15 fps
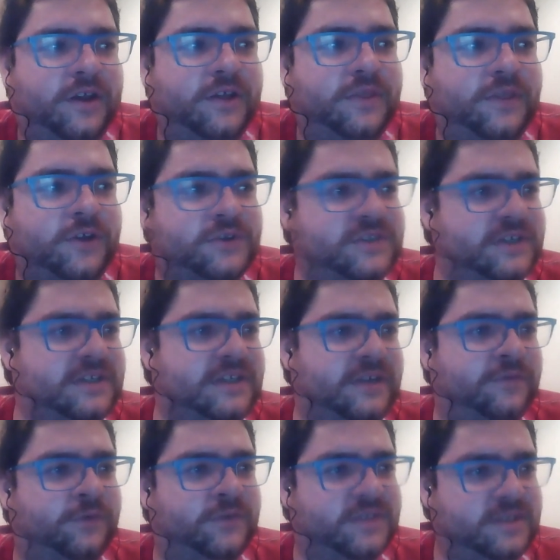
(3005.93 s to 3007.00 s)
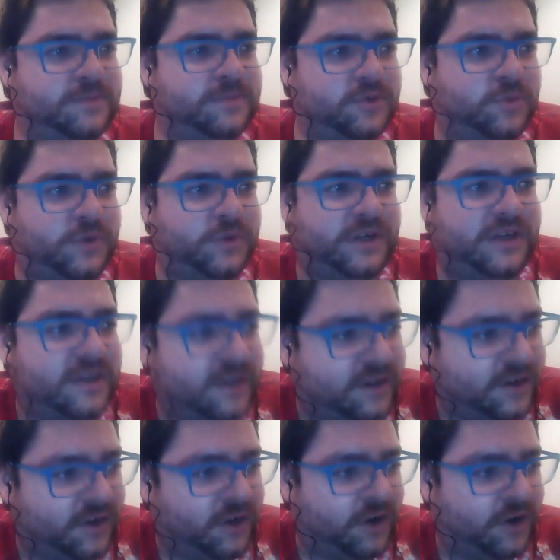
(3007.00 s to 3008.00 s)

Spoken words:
there's a difference between